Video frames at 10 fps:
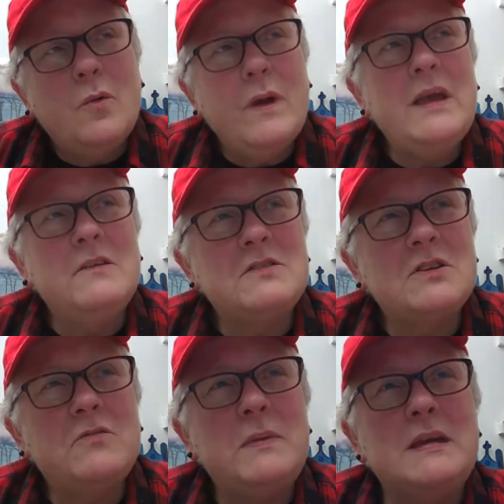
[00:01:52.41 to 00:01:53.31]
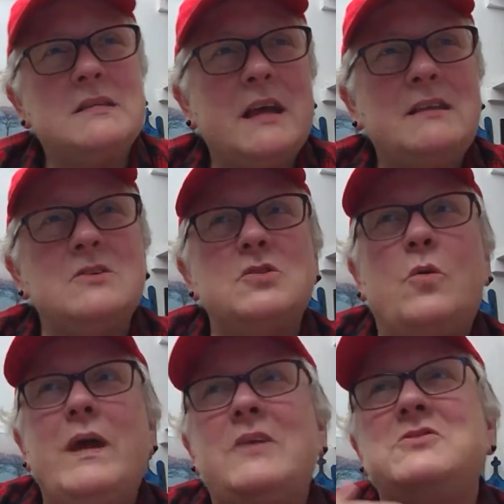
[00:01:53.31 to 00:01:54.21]
Waves of peace, like there's a
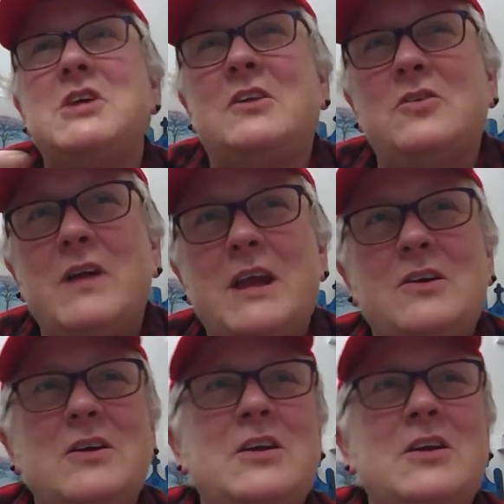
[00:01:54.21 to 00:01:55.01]
wave generator.